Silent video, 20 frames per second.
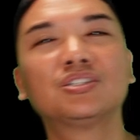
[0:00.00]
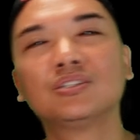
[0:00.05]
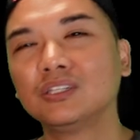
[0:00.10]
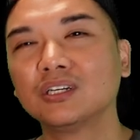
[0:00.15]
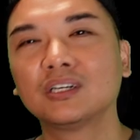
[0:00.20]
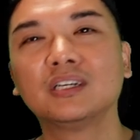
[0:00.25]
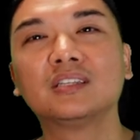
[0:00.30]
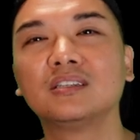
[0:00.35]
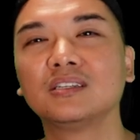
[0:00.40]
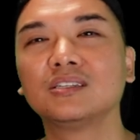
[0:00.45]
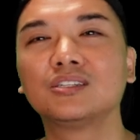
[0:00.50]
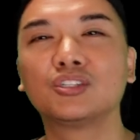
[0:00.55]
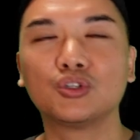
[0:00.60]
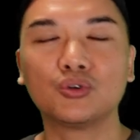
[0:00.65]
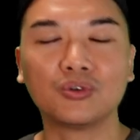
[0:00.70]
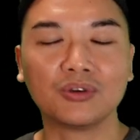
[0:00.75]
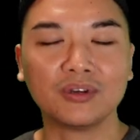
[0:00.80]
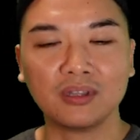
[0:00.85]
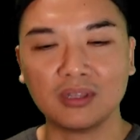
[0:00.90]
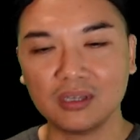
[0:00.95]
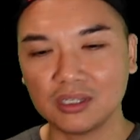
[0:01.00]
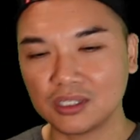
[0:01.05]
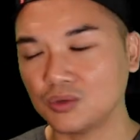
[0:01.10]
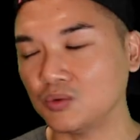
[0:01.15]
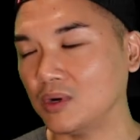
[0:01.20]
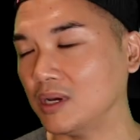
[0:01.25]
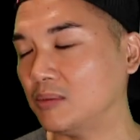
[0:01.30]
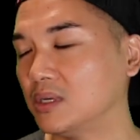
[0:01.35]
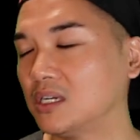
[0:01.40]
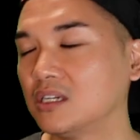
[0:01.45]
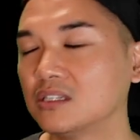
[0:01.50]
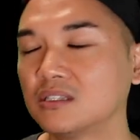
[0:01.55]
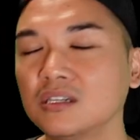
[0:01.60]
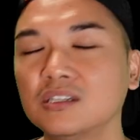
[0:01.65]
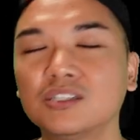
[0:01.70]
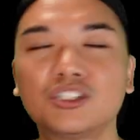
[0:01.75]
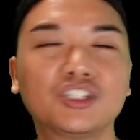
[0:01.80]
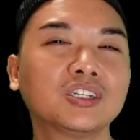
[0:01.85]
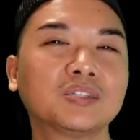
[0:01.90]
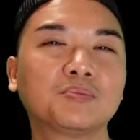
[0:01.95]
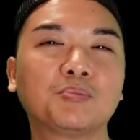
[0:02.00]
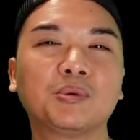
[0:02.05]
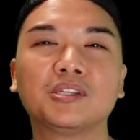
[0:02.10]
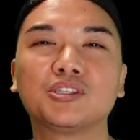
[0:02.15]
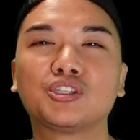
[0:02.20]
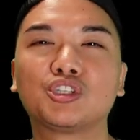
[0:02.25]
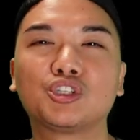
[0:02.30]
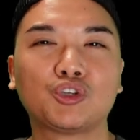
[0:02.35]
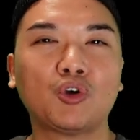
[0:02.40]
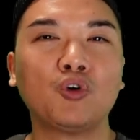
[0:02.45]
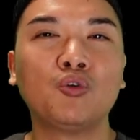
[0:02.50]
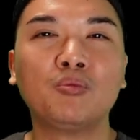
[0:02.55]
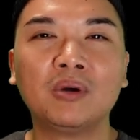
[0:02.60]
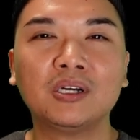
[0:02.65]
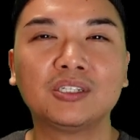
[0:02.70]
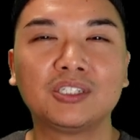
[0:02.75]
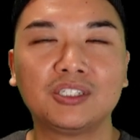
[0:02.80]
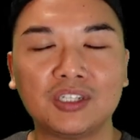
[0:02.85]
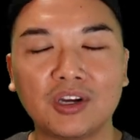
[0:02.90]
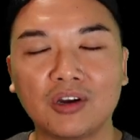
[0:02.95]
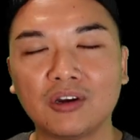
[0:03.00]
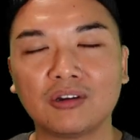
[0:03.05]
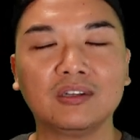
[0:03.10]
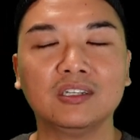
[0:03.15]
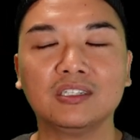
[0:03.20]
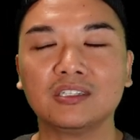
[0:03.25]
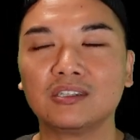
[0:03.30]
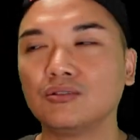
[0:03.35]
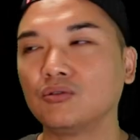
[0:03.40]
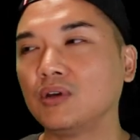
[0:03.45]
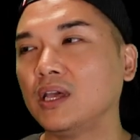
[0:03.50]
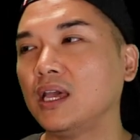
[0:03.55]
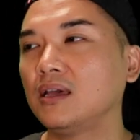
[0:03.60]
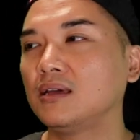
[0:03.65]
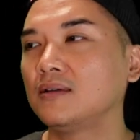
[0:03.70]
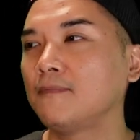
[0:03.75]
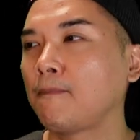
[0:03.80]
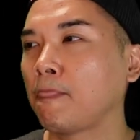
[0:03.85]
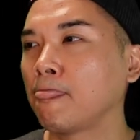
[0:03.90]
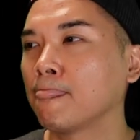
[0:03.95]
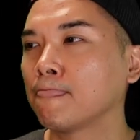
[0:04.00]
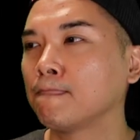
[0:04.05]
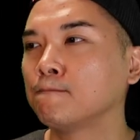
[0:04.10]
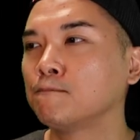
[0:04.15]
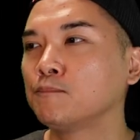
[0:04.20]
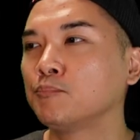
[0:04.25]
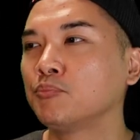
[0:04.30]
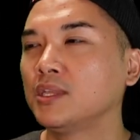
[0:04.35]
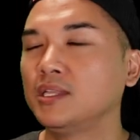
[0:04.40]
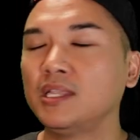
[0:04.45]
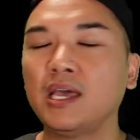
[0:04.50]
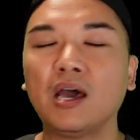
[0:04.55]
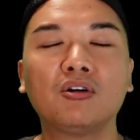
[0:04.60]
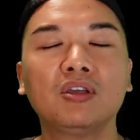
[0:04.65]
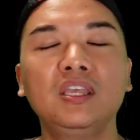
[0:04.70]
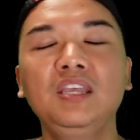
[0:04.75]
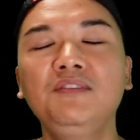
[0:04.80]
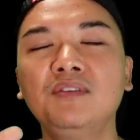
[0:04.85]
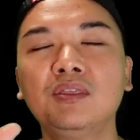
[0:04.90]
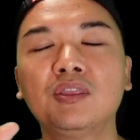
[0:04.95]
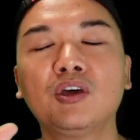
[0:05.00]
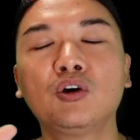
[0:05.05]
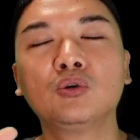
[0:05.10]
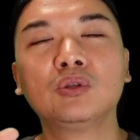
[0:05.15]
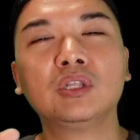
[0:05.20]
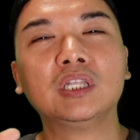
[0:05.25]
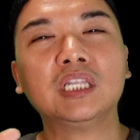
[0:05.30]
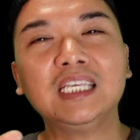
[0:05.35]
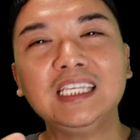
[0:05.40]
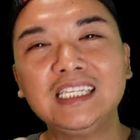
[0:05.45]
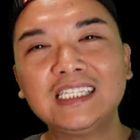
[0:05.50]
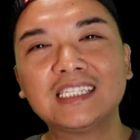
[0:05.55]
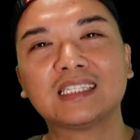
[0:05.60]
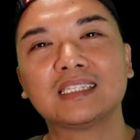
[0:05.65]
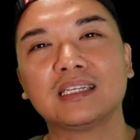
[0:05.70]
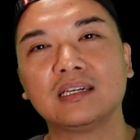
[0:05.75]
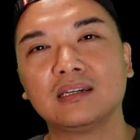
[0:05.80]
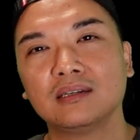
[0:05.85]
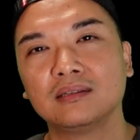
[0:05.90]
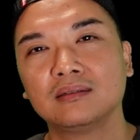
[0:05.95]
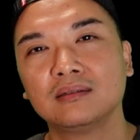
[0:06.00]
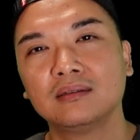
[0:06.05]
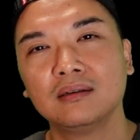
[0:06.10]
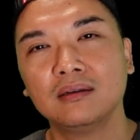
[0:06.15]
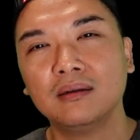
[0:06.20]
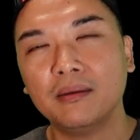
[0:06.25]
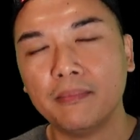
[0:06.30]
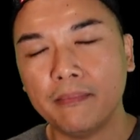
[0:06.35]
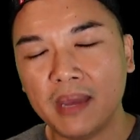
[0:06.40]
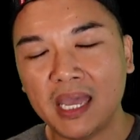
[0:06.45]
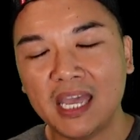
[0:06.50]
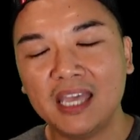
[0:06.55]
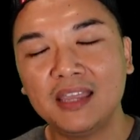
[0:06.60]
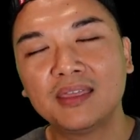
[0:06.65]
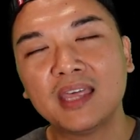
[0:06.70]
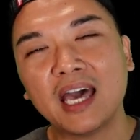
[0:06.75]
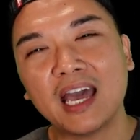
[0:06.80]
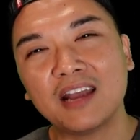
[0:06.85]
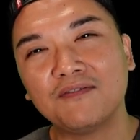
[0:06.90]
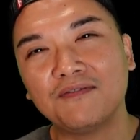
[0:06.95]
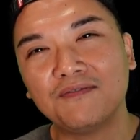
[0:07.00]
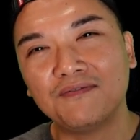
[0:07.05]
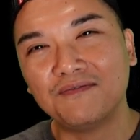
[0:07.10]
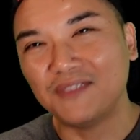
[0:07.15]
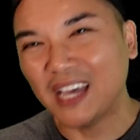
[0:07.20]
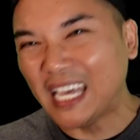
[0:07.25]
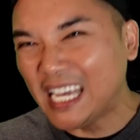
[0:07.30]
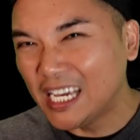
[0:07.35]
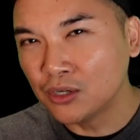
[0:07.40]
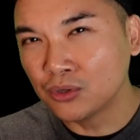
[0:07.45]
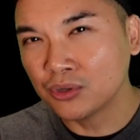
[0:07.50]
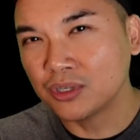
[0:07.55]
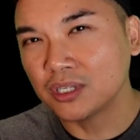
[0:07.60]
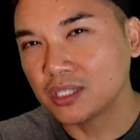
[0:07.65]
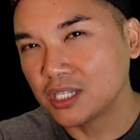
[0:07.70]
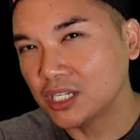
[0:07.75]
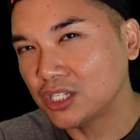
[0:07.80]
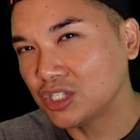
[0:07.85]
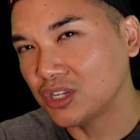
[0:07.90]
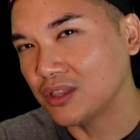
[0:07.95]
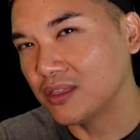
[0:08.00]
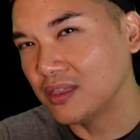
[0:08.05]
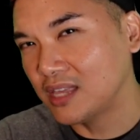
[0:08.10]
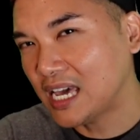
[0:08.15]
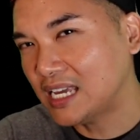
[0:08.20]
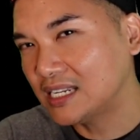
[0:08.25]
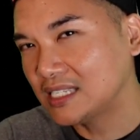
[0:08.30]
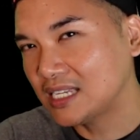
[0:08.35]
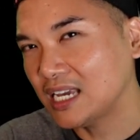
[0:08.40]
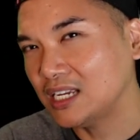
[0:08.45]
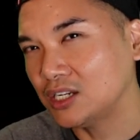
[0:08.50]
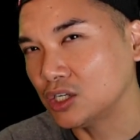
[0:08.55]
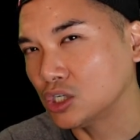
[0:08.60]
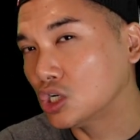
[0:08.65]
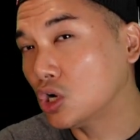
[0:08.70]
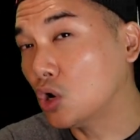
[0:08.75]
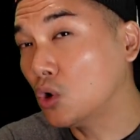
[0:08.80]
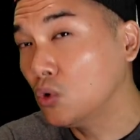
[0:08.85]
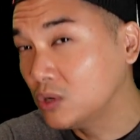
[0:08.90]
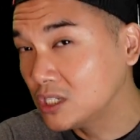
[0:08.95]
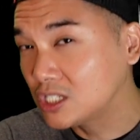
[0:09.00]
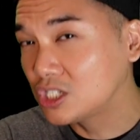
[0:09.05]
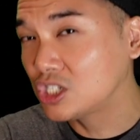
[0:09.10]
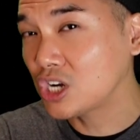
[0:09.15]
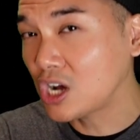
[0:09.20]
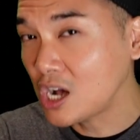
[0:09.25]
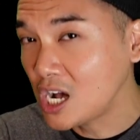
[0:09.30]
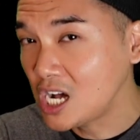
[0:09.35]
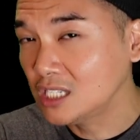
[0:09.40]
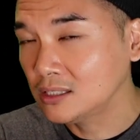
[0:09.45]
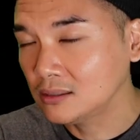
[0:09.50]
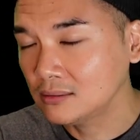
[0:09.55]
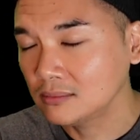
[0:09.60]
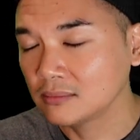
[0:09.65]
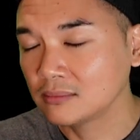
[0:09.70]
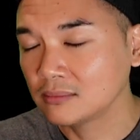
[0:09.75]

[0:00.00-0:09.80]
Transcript: look at this story this way because there's just been so much darkness, okay? Now, even though Lisa made that fatal decision that day to go with John,